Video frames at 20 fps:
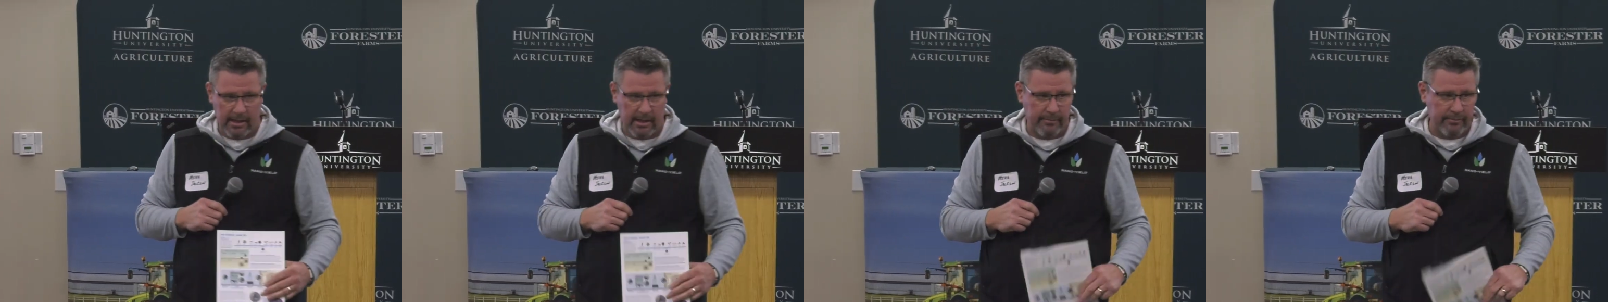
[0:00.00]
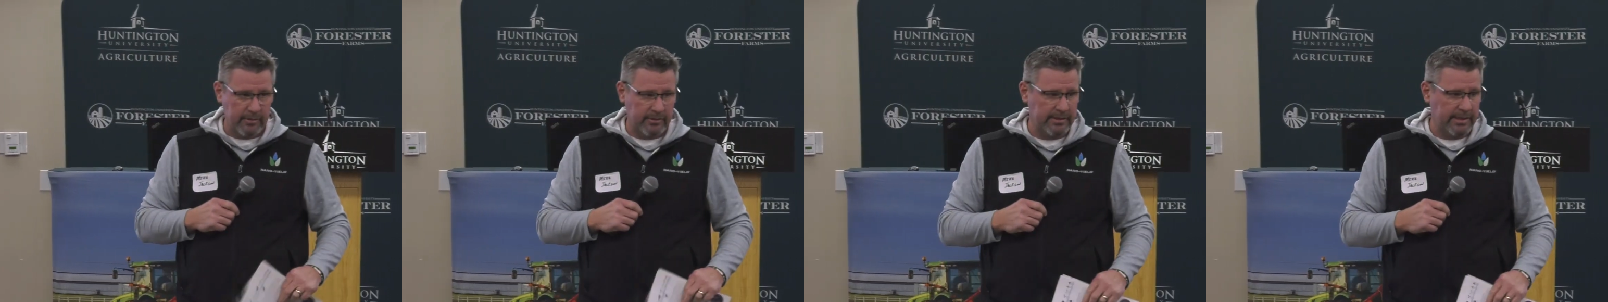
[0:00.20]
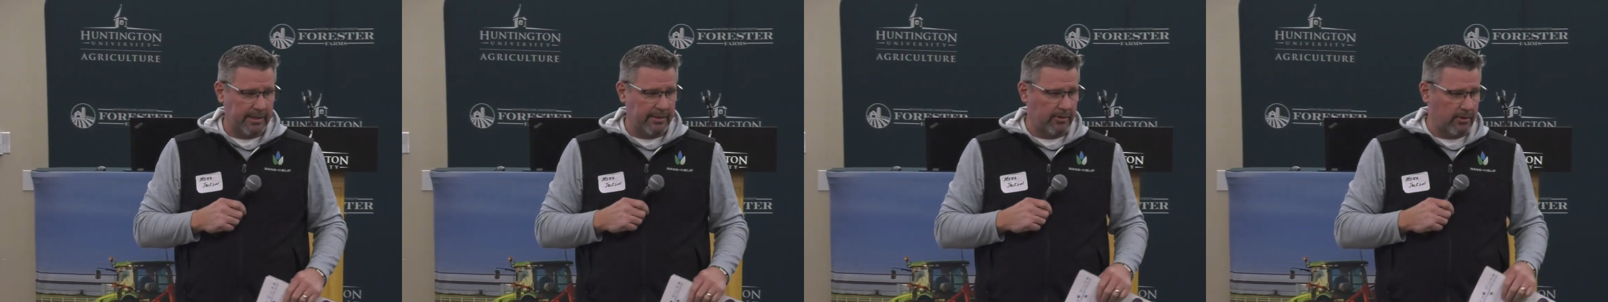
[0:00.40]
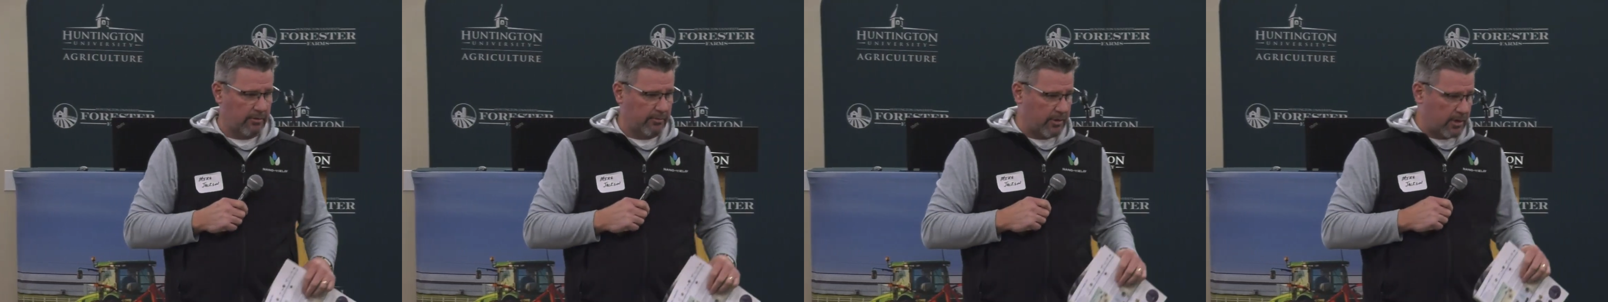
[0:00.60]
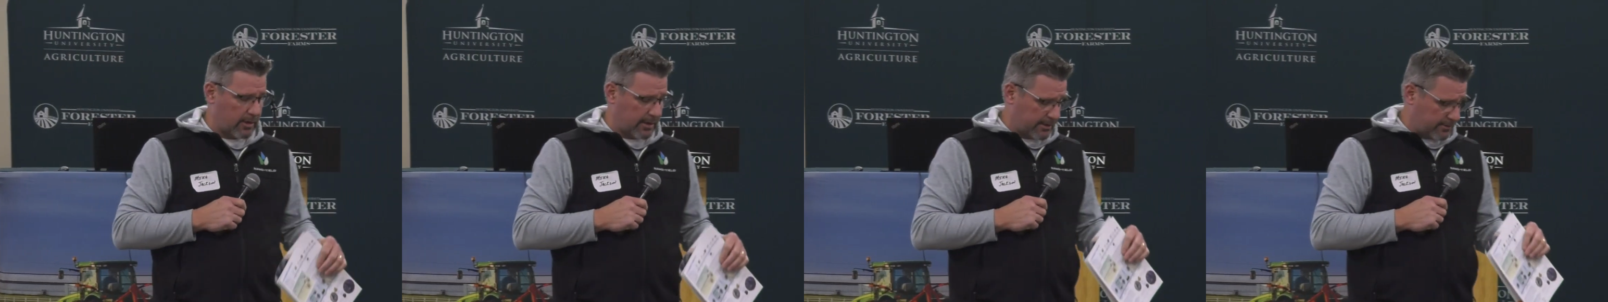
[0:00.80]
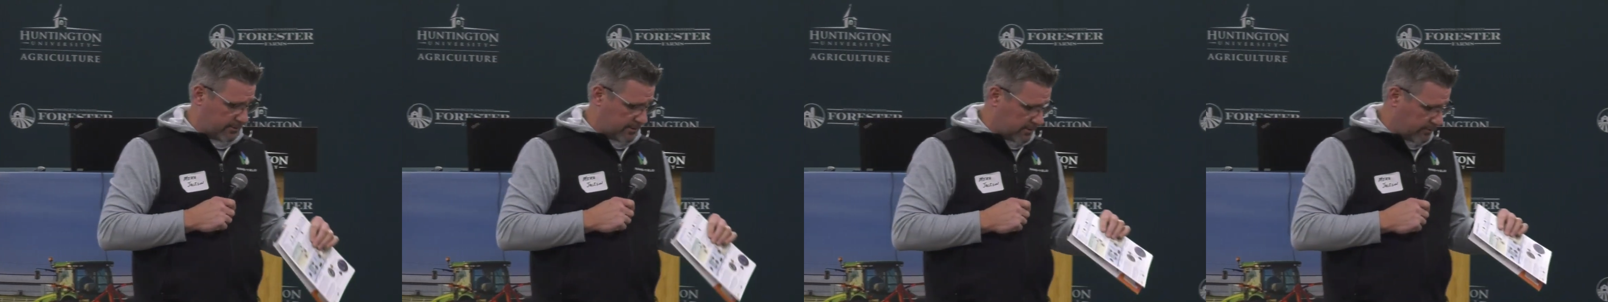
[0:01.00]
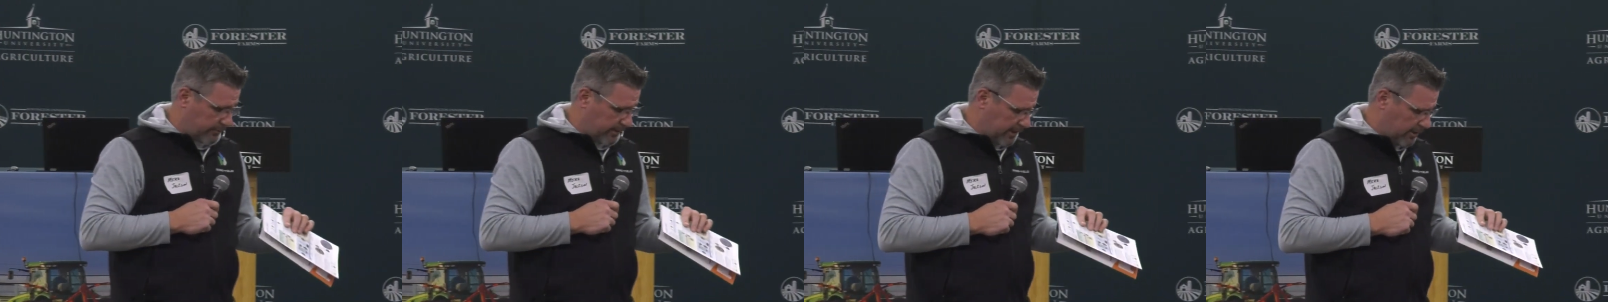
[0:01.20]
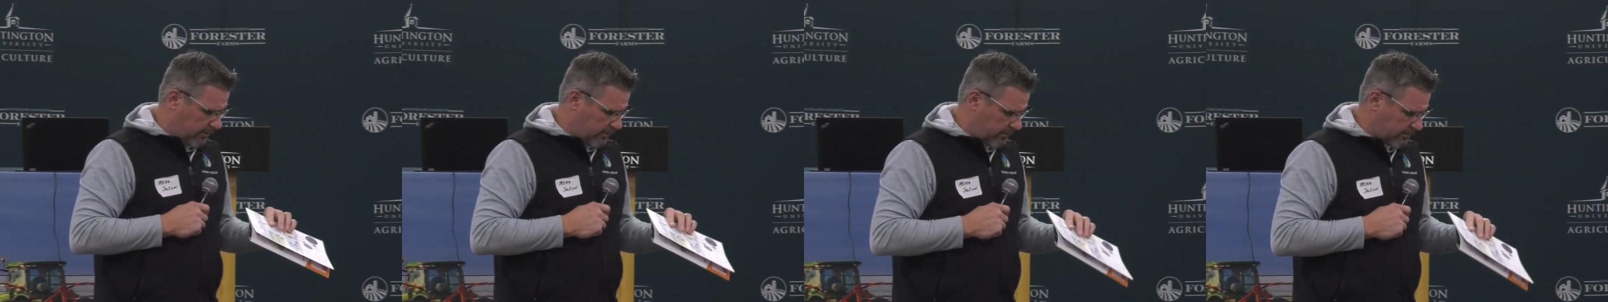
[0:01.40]
particular particles that we
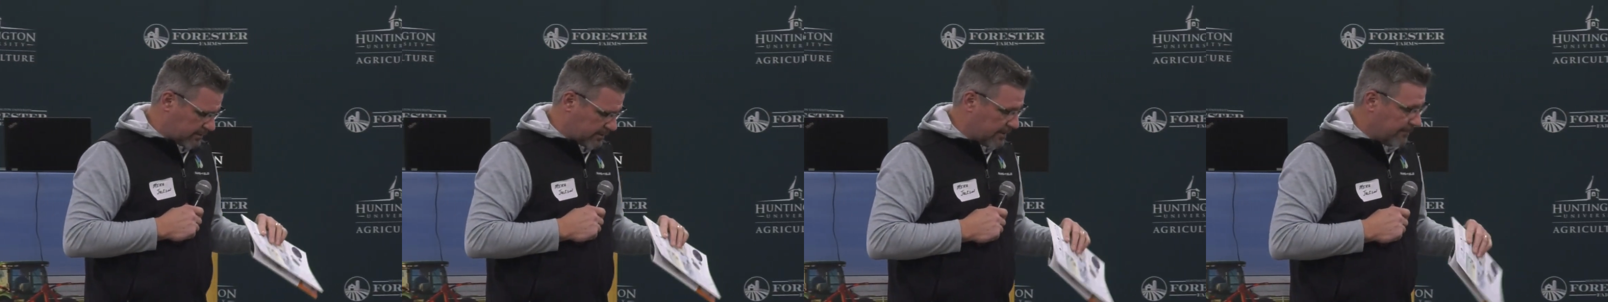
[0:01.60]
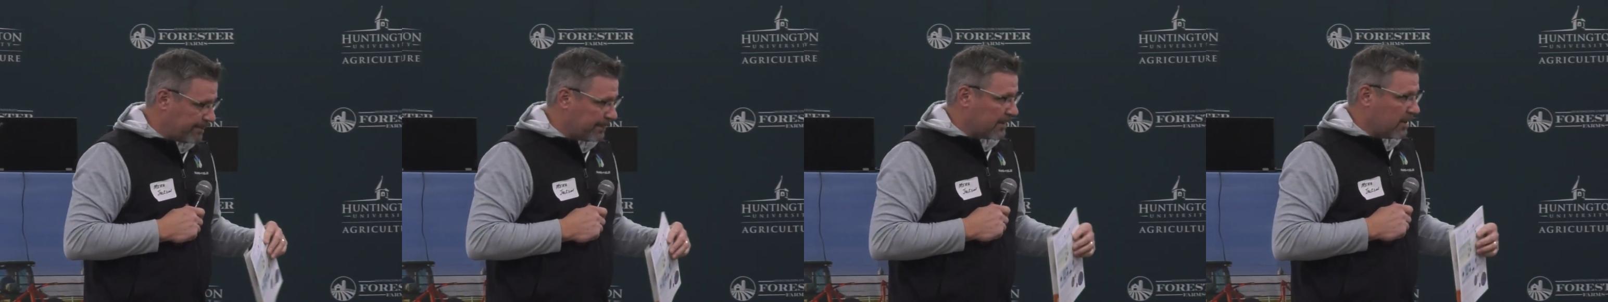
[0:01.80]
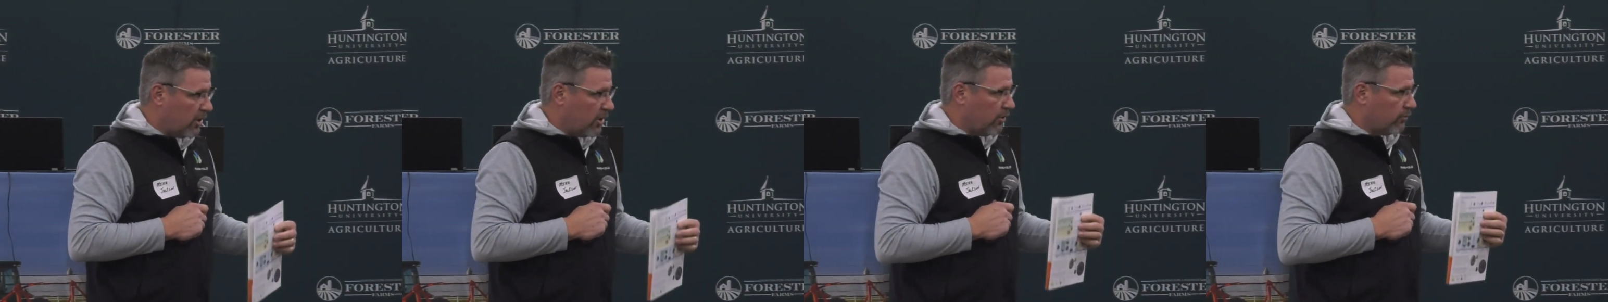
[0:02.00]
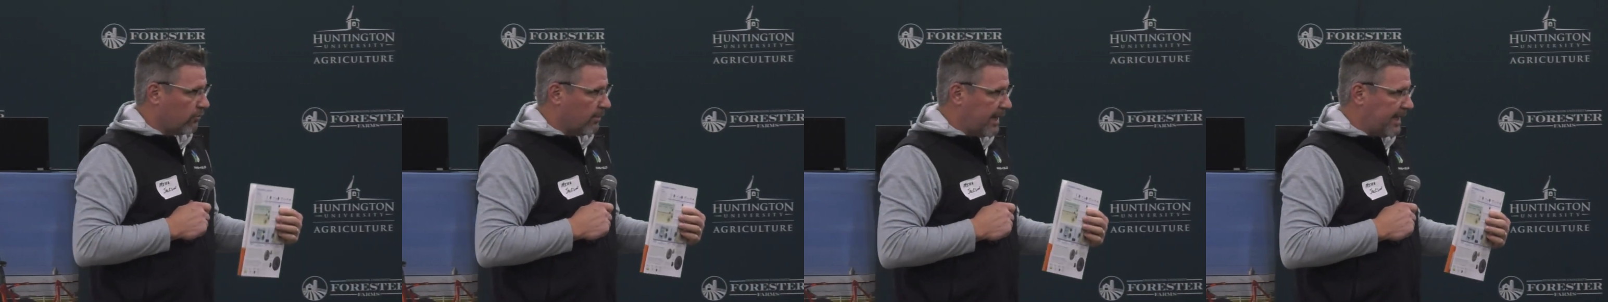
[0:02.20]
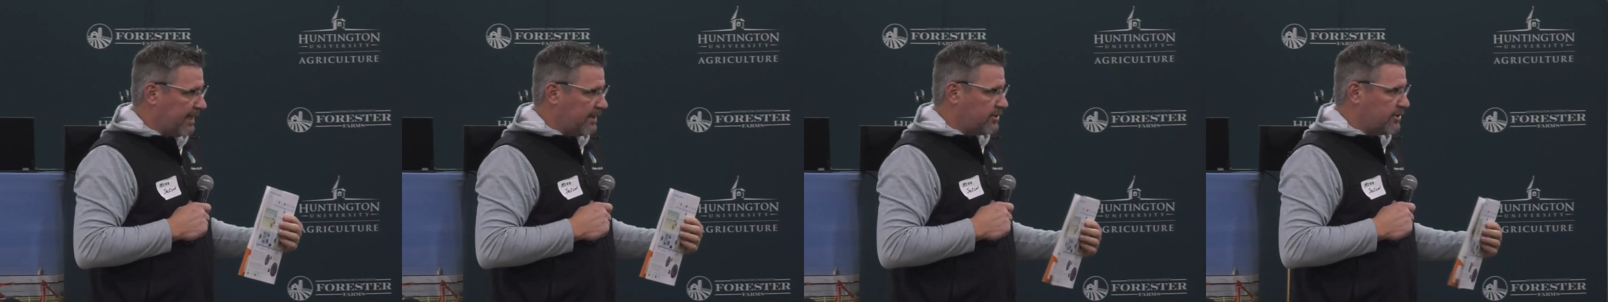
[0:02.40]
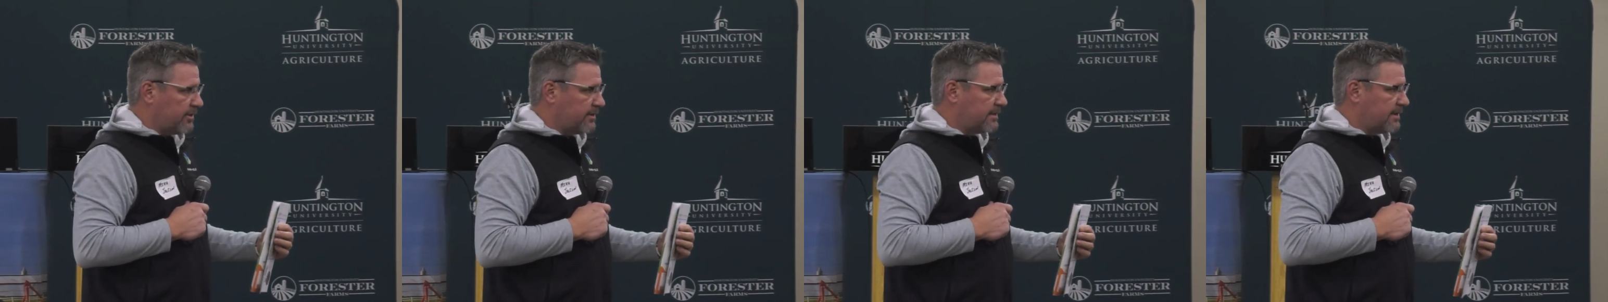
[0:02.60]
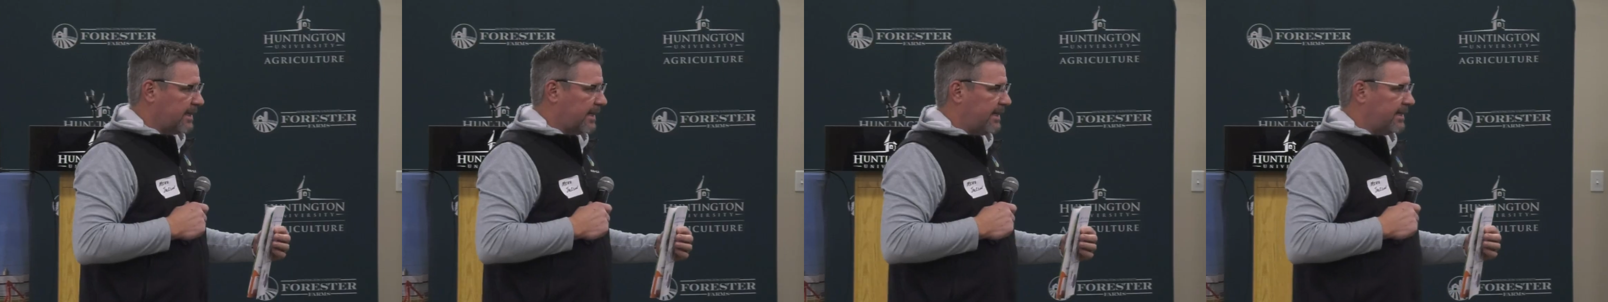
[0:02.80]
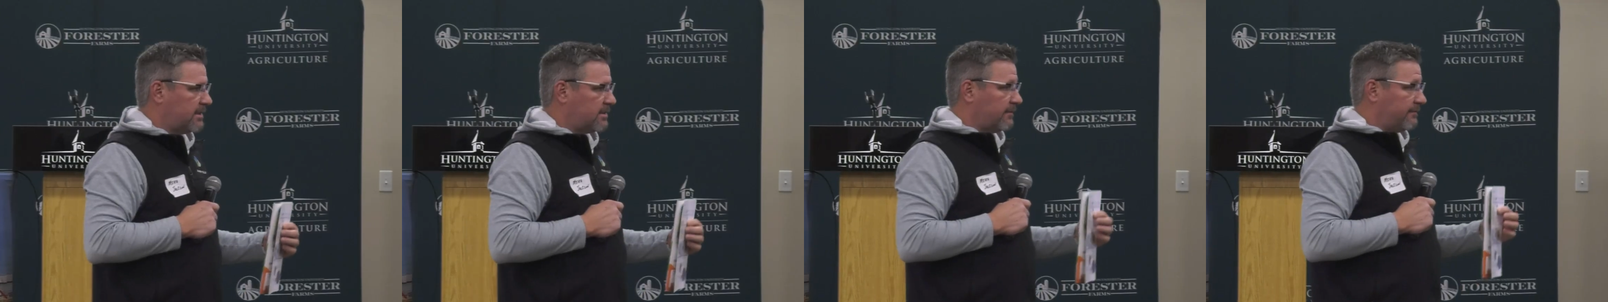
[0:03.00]
use range in
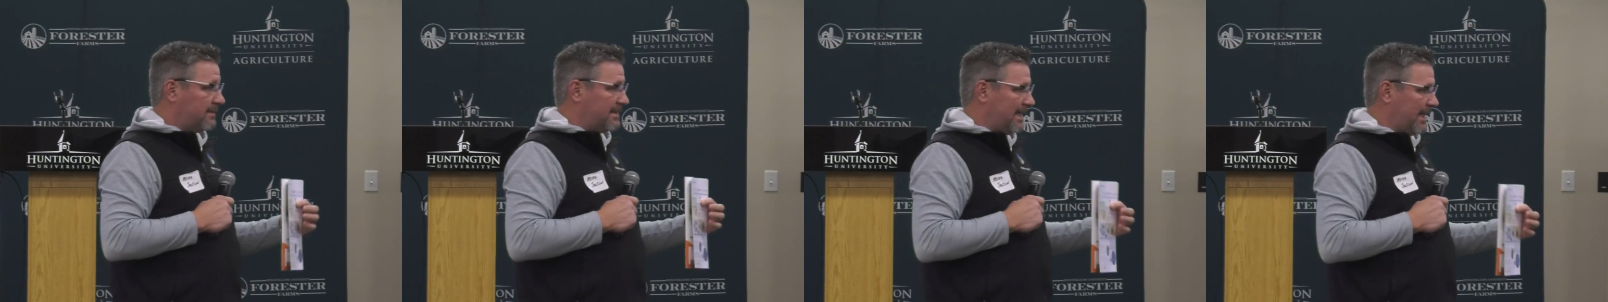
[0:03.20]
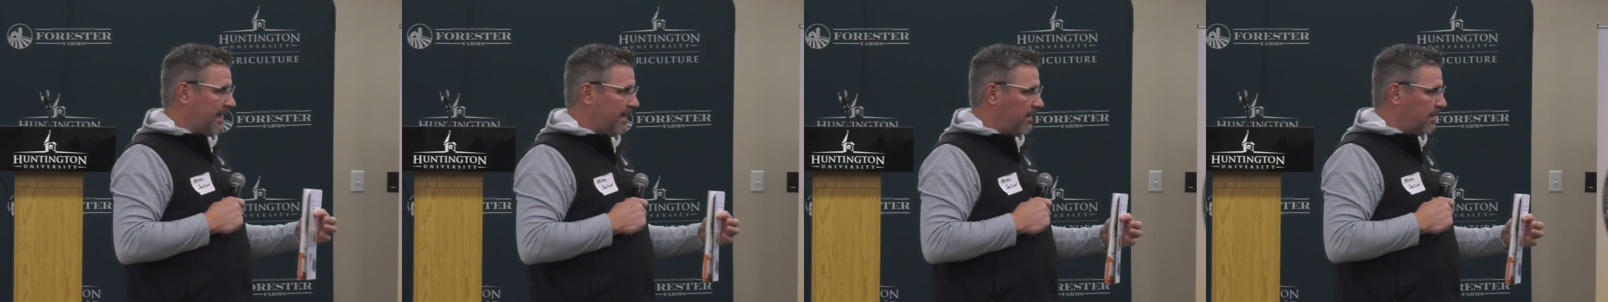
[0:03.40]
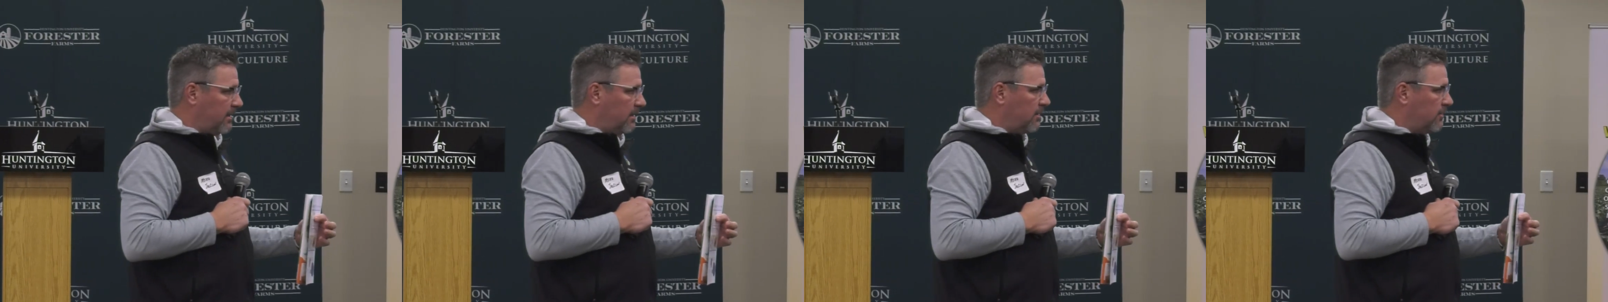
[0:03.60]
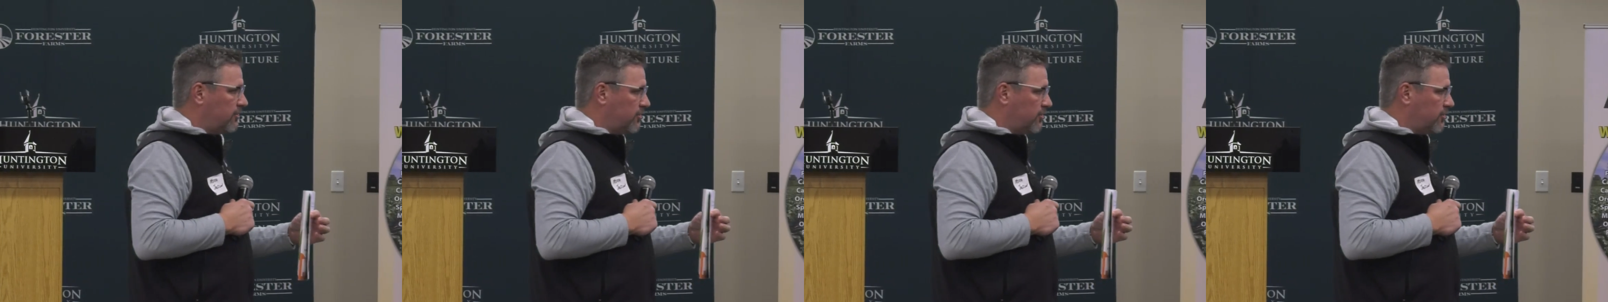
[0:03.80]
size of 10